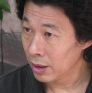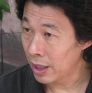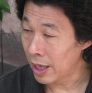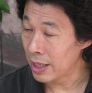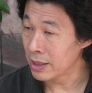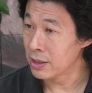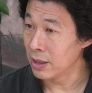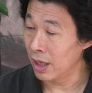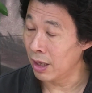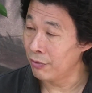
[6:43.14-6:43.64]

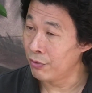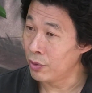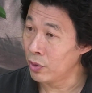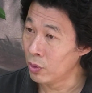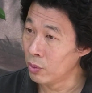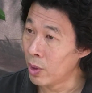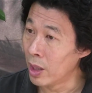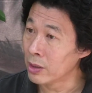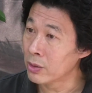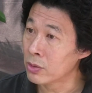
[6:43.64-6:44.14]
As if
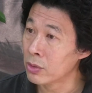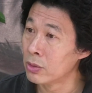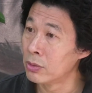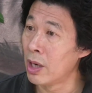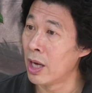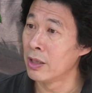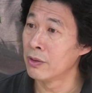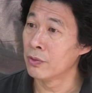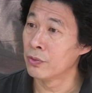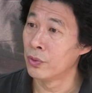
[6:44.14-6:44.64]
you want to
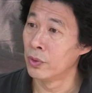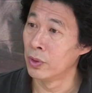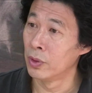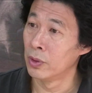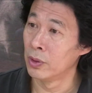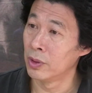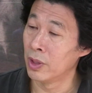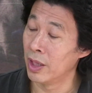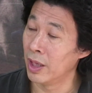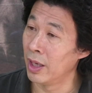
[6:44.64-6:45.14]
run
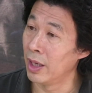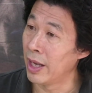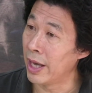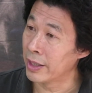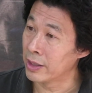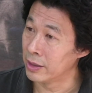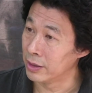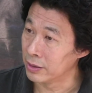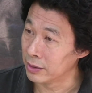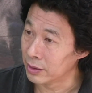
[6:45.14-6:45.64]
for the
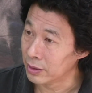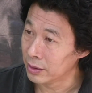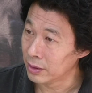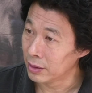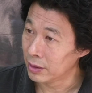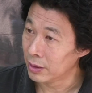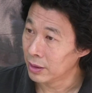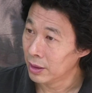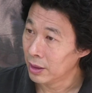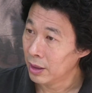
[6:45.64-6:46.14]
election,
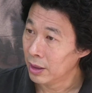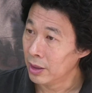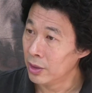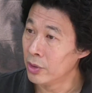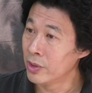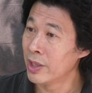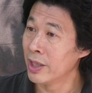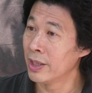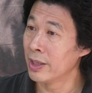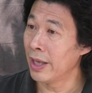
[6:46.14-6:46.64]

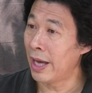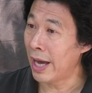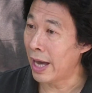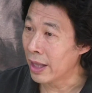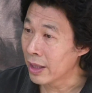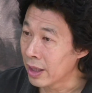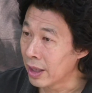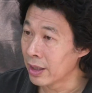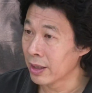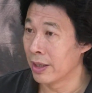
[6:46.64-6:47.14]
you can
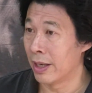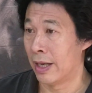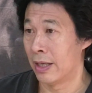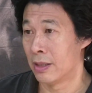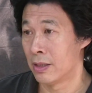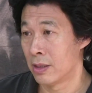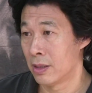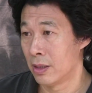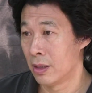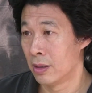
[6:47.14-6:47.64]
either
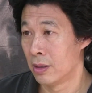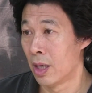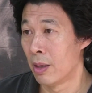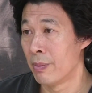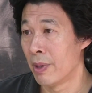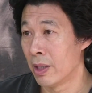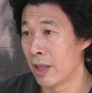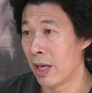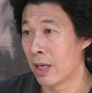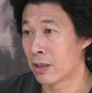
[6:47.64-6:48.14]
get
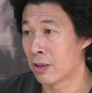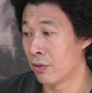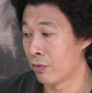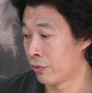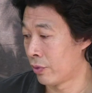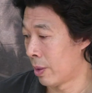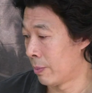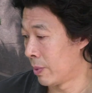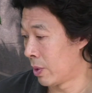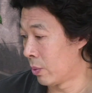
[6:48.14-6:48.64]
nomination
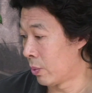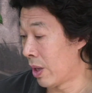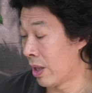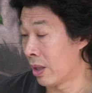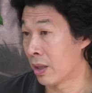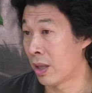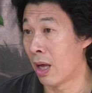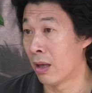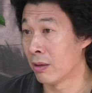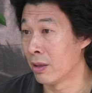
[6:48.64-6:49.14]
from the
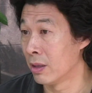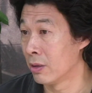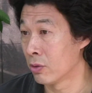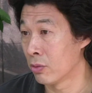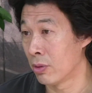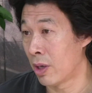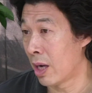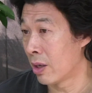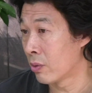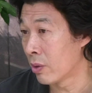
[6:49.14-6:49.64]

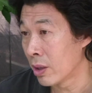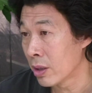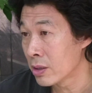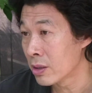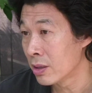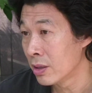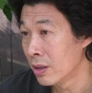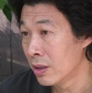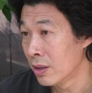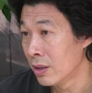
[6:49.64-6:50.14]
1,200,
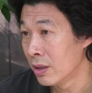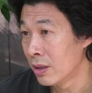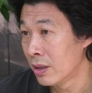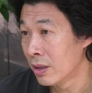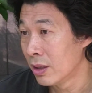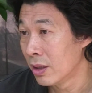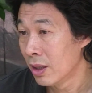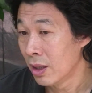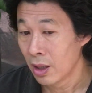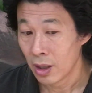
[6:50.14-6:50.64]

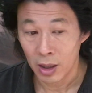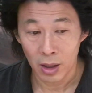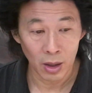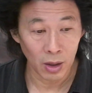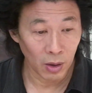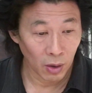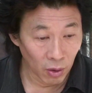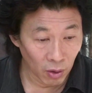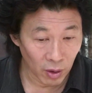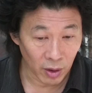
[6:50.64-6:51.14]

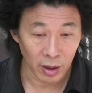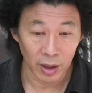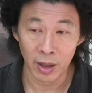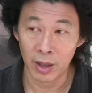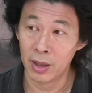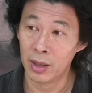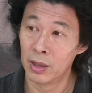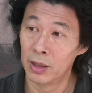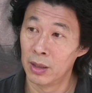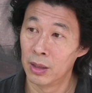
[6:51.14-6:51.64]
or